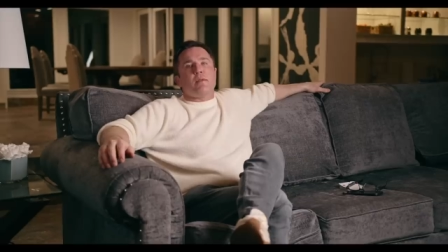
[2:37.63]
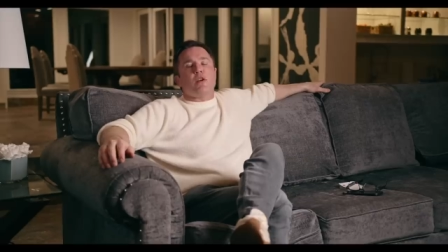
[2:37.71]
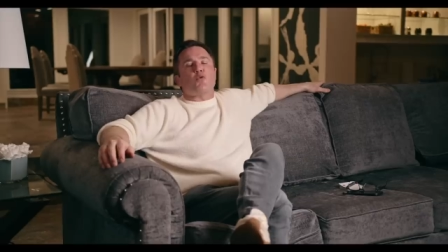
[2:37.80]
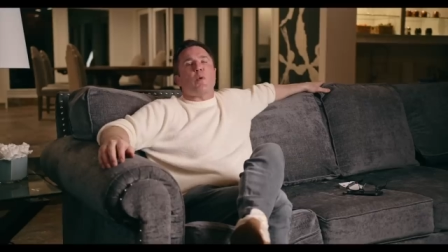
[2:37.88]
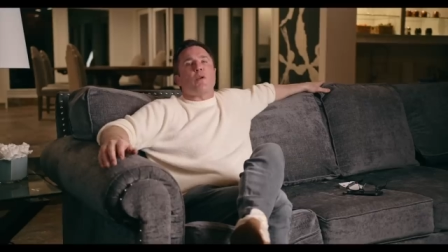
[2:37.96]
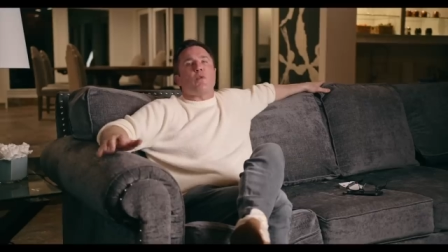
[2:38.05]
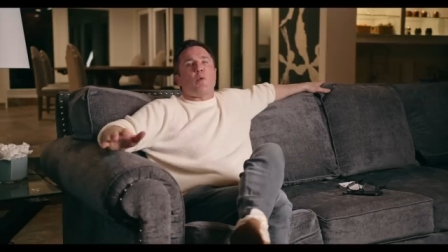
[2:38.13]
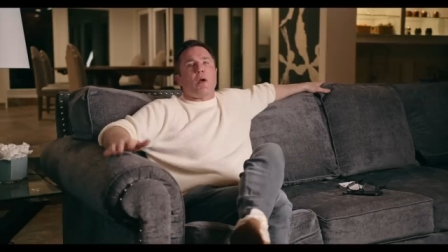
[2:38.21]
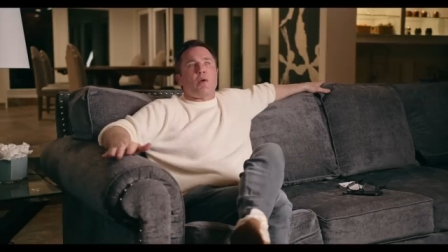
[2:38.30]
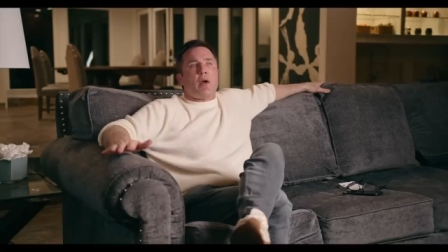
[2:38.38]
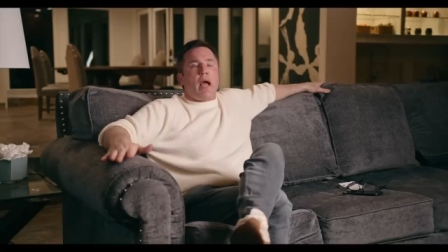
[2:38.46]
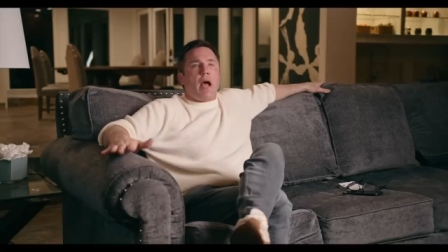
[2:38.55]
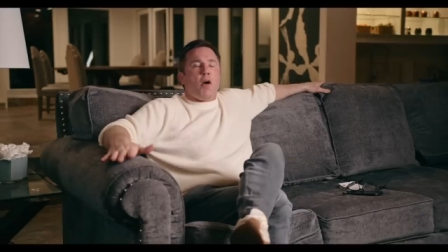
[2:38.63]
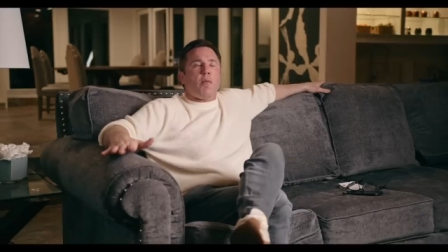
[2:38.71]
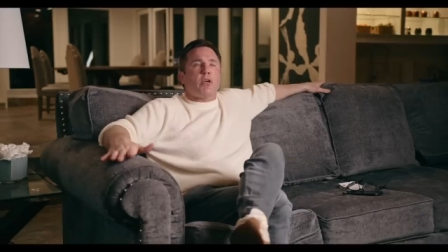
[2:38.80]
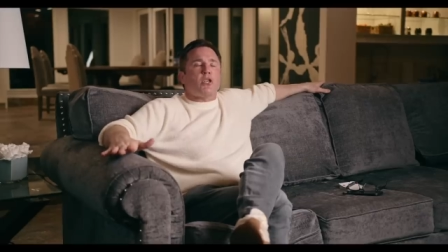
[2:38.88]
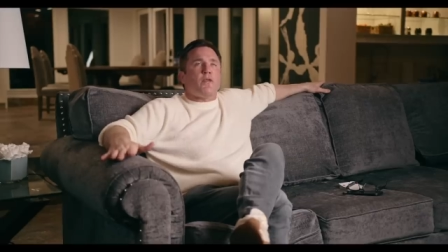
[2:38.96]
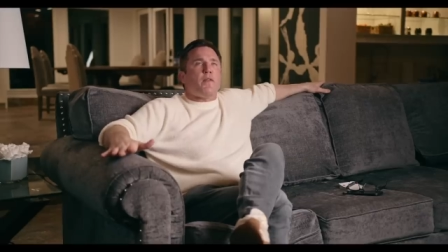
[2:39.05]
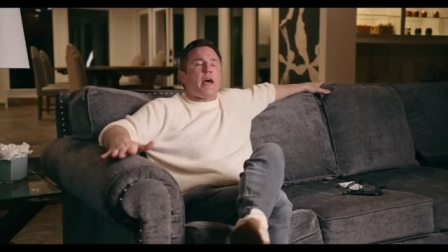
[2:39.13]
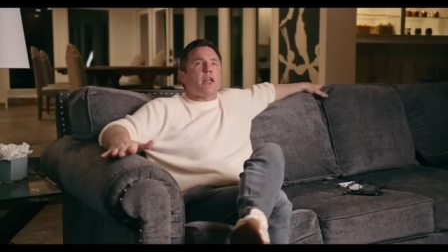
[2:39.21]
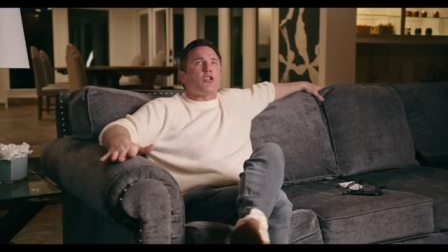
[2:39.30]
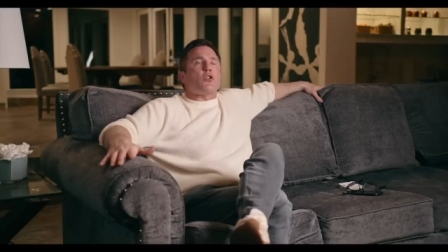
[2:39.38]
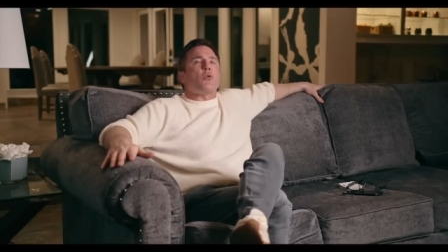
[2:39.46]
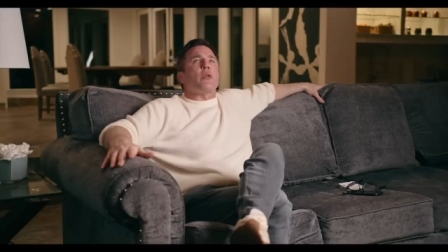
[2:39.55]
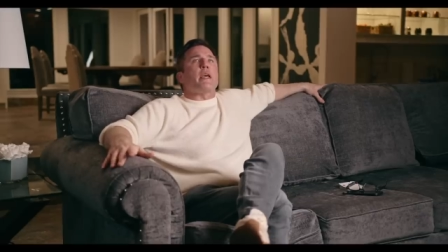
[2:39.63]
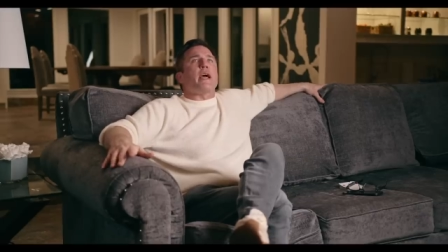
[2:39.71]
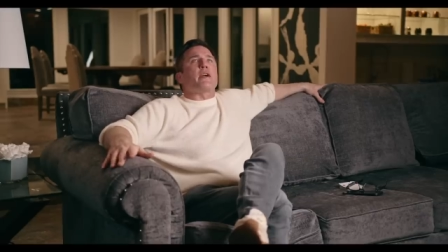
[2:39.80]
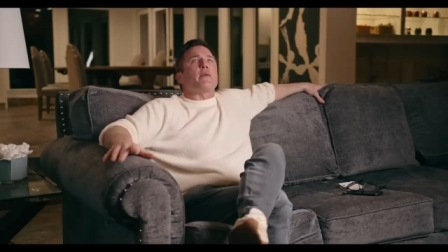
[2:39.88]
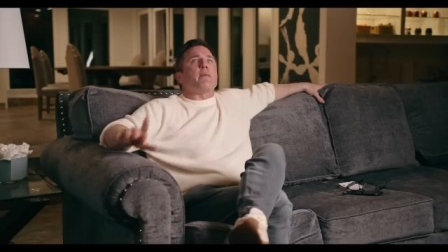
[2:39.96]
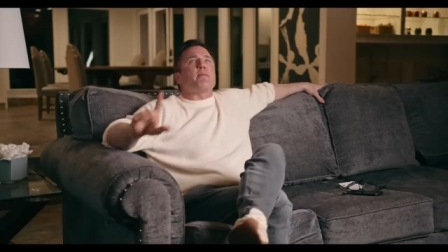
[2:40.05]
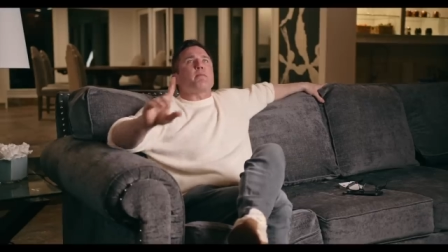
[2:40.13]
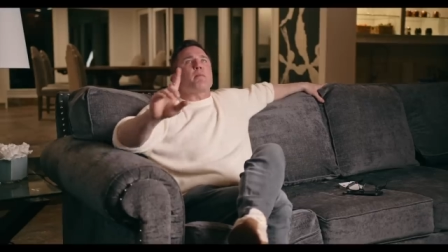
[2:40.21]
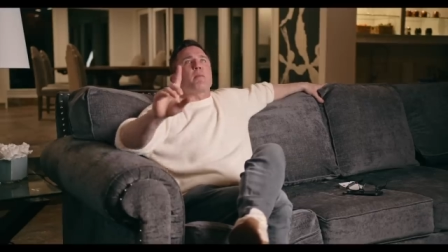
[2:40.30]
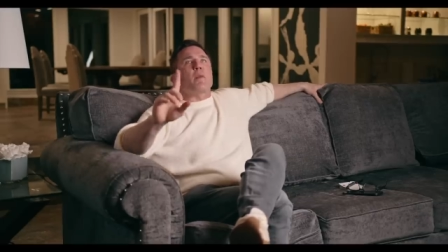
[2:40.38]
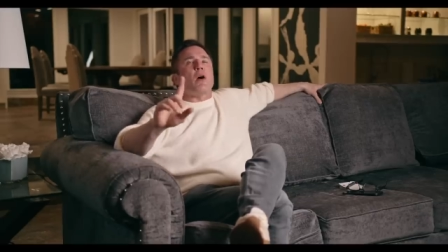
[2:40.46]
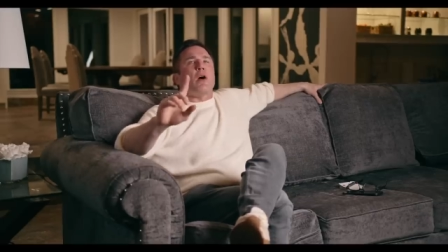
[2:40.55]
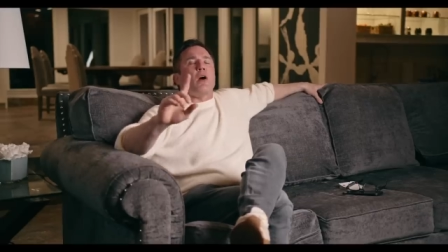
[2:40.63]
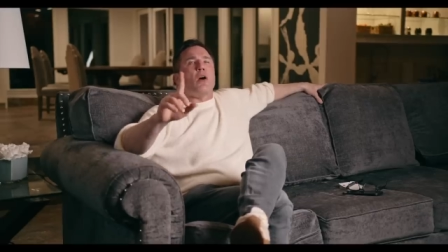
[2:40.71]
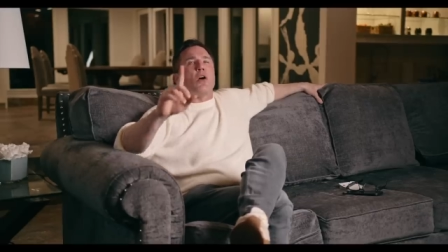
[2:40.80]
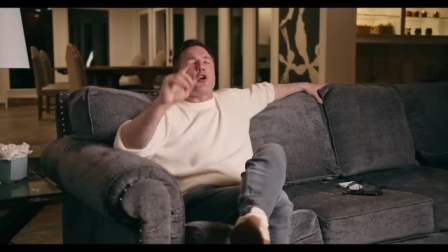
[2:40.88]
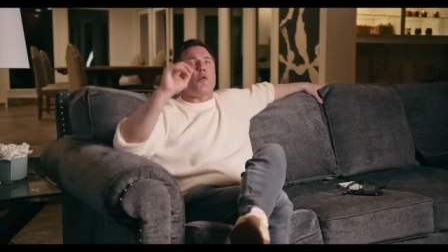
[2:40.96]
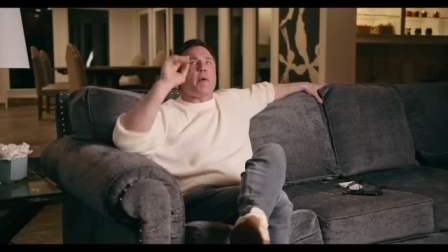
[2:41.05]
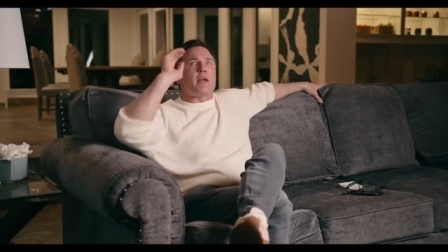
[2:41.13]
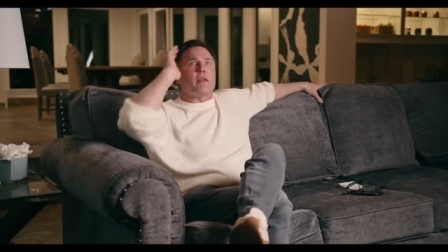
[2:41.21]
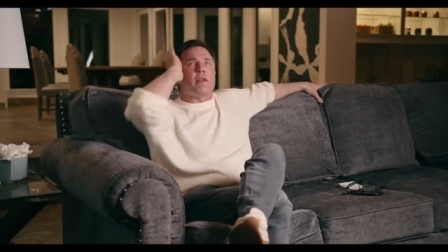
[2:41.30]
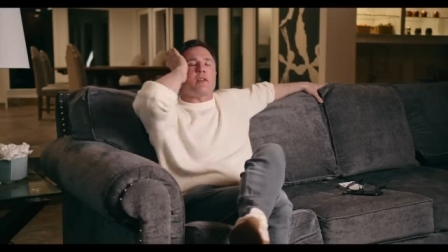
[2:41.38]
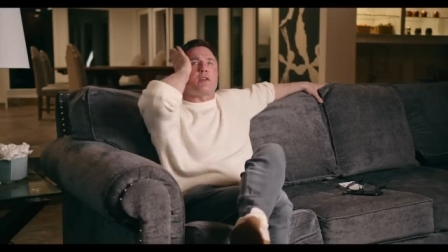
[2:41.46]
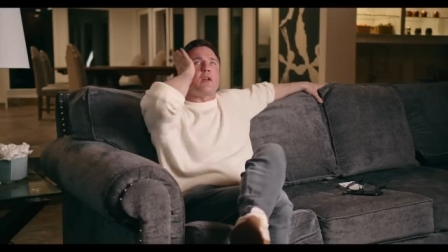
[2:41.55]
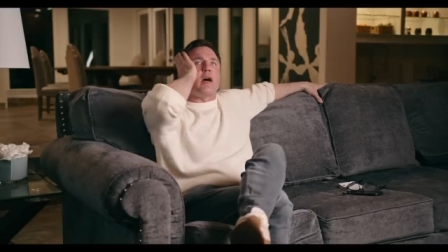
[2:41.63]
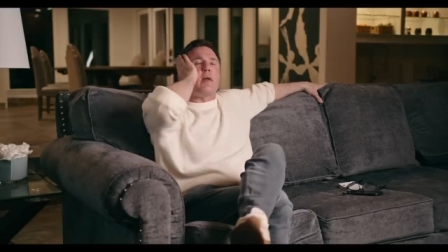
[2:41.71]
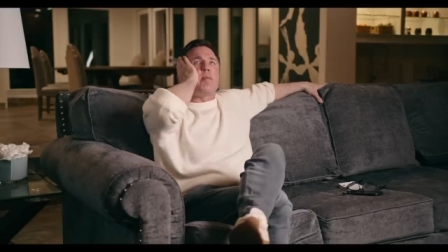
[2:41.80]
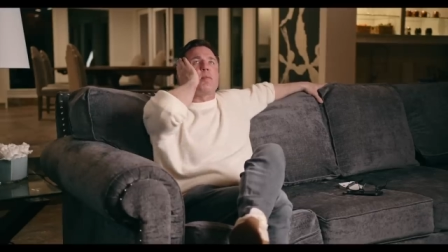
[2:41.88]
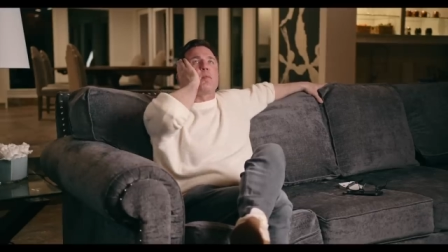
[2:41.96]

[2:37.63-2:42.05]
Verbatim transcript: Because how much of that is totally accurate? I'll go back to this thought.